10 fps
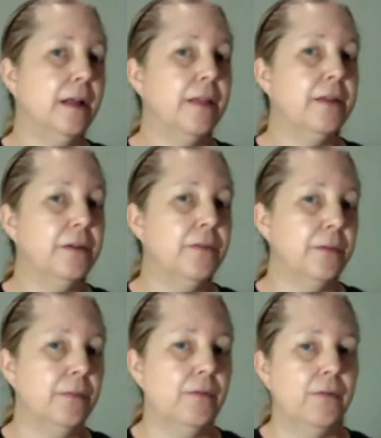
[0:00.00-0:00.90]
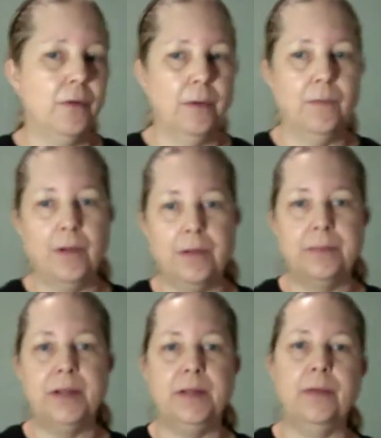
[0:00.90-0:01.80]
that you want to perform for other
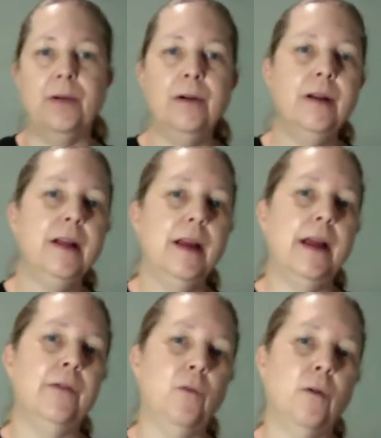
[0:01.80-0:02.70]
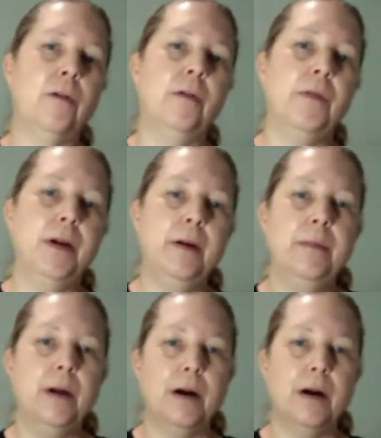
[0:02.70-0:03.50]
people and work on them.